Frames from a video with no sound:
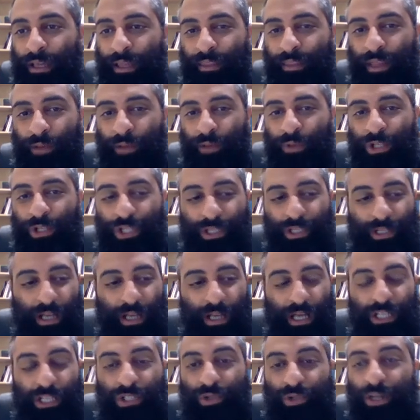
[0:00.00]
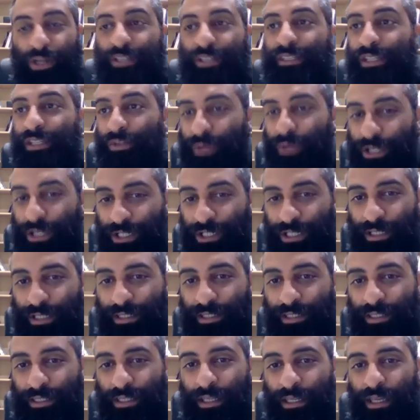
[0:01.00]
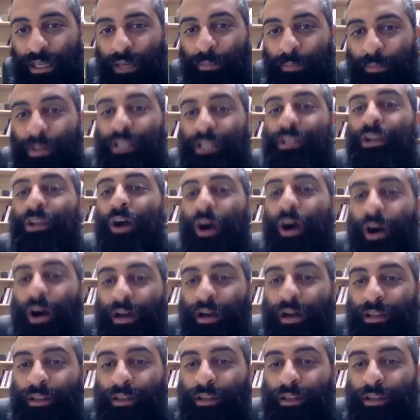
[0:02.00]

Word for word: that we should not trust in riches, but in God